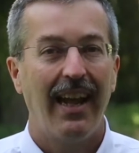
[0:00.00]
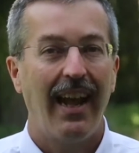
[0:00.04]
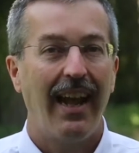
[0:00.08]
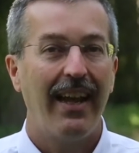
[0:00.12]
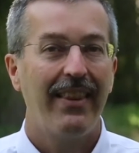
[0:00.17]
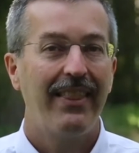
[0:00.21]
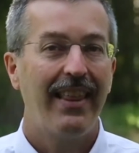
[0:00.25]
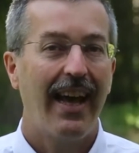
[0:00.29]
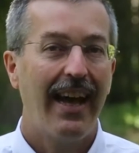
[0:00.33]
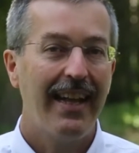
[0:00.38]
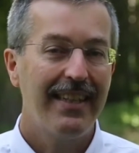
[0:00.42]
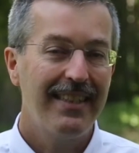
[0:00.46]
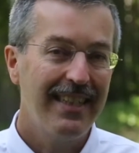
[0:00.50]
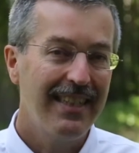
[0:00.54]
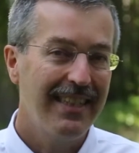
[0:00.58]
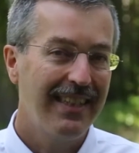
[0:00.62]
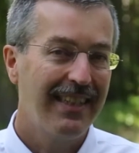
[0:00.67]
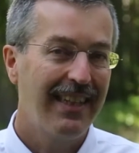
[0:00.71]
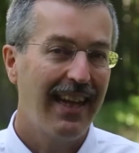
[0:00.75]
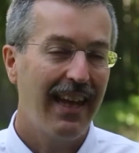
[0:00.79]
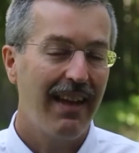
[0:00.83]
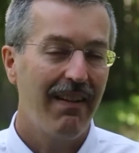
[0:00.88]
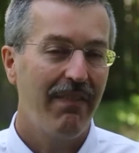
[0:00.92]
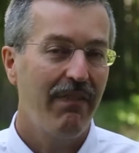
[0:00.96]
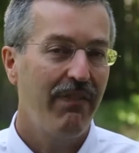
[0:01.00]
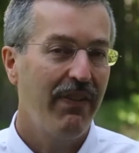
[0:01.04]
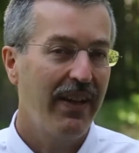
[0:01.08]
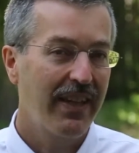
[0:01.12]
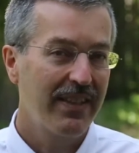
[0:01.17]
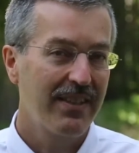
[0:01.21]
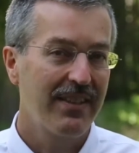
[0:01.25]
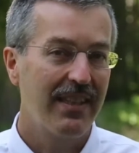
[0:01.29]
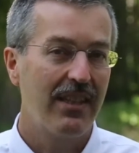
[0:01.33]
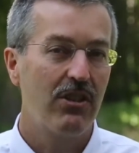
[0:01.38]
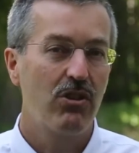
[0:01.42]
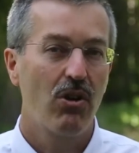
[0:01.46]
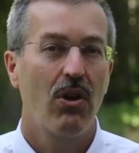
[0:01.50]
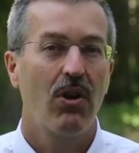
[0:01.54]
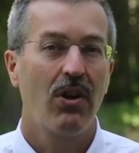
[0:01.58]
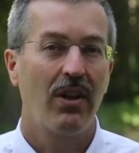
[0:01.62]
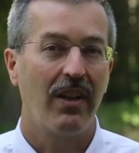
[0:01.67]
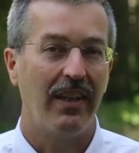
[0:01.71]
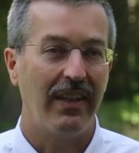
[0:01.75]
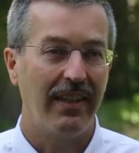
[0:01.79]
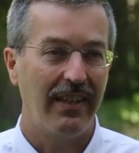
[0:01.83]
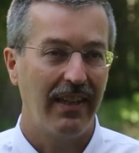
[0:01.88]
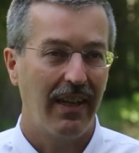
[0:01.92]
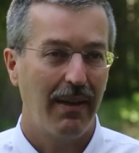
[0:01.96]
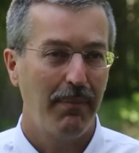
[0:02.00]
That didn't get fixed internally.